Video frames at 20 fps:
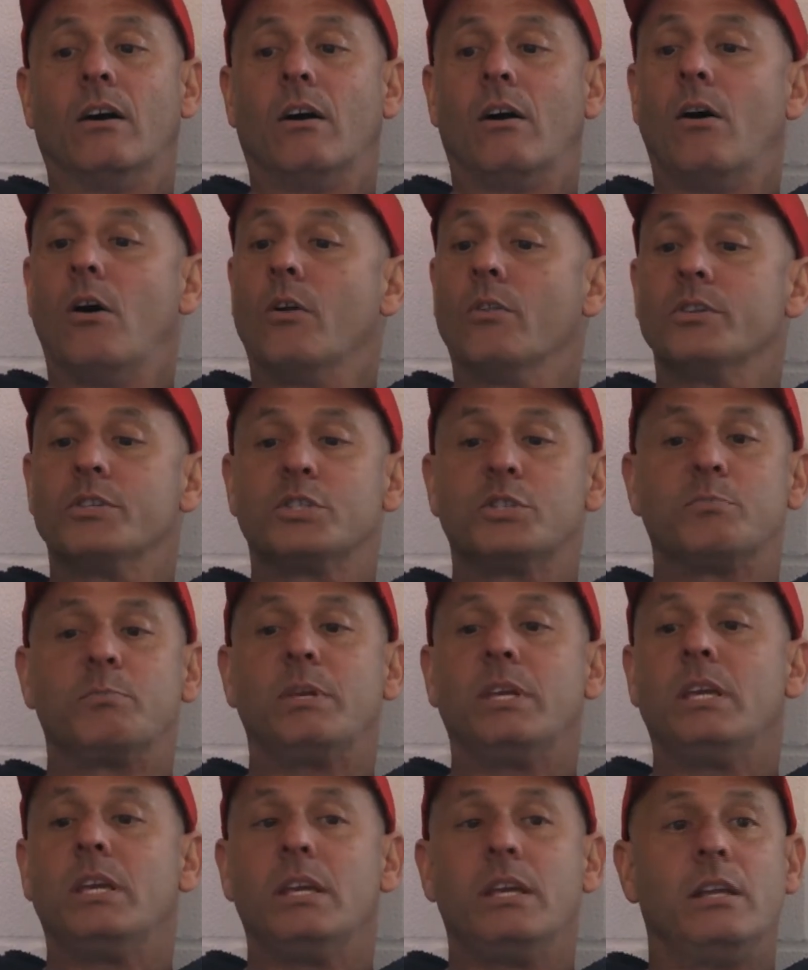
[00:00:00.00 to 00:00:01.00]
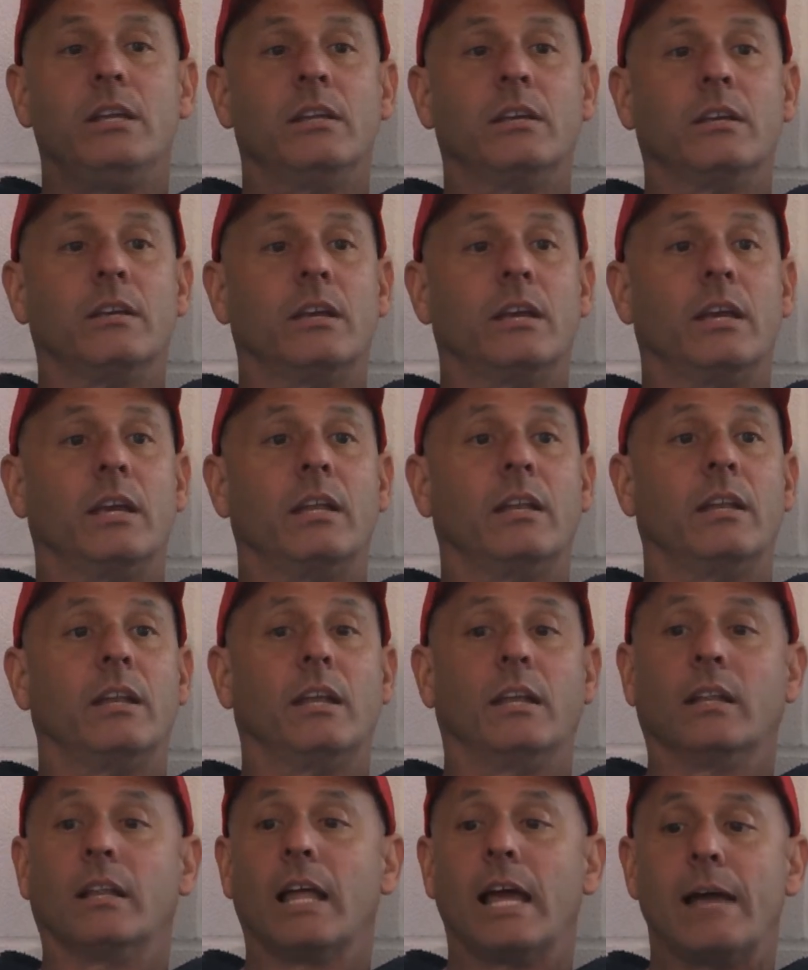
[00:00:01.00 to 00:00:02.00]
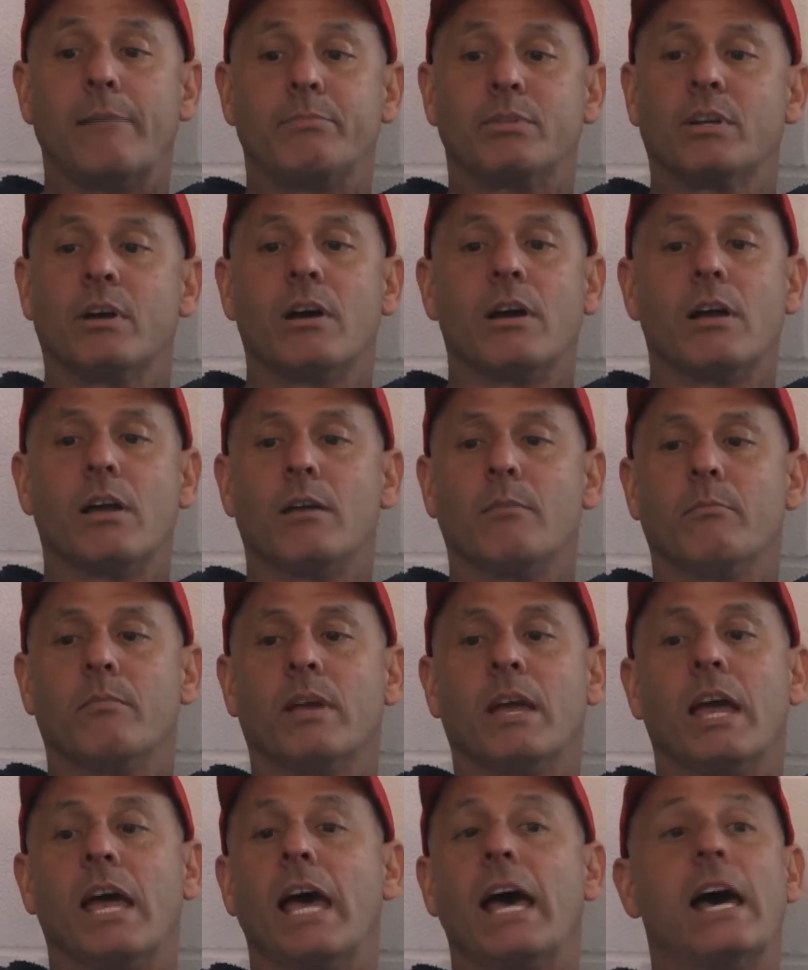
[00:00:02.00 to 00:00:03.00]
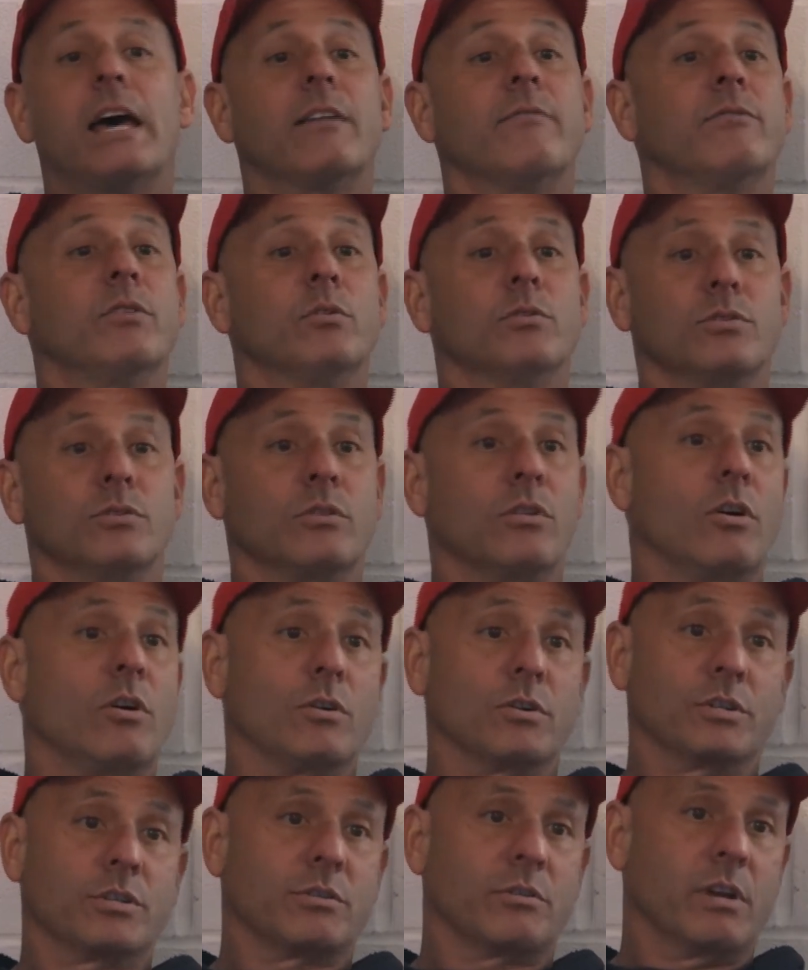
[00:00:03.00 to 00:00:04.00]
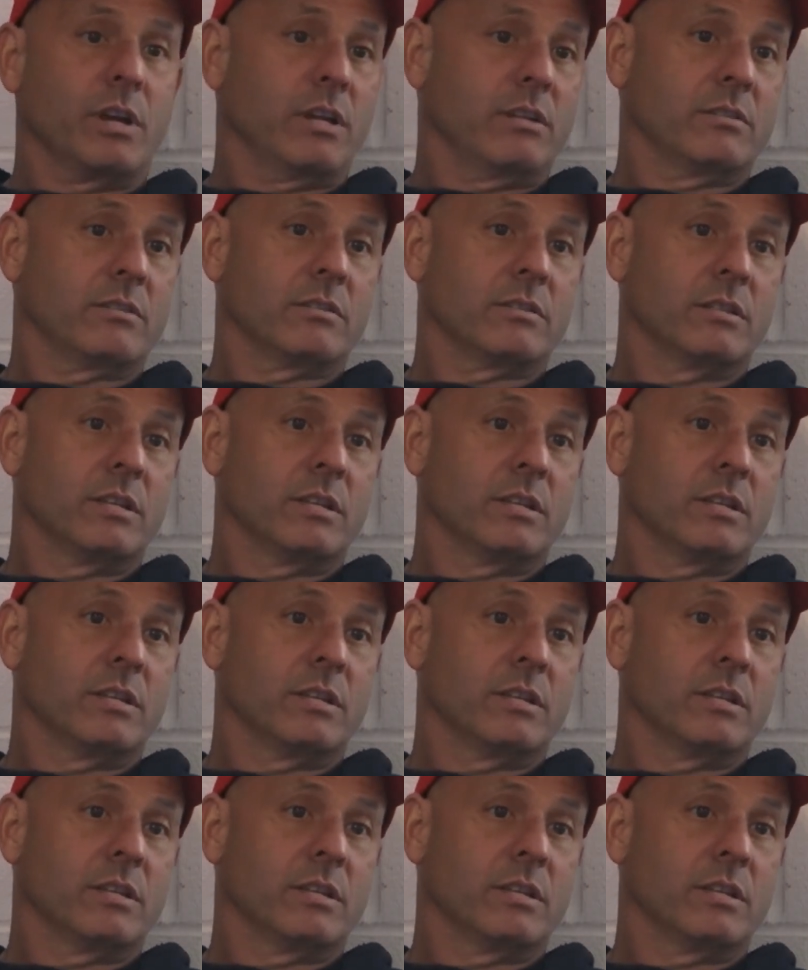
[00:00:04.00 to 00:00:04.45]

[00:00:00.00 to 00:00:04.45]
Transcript: all the speed and lap time out of those long straights.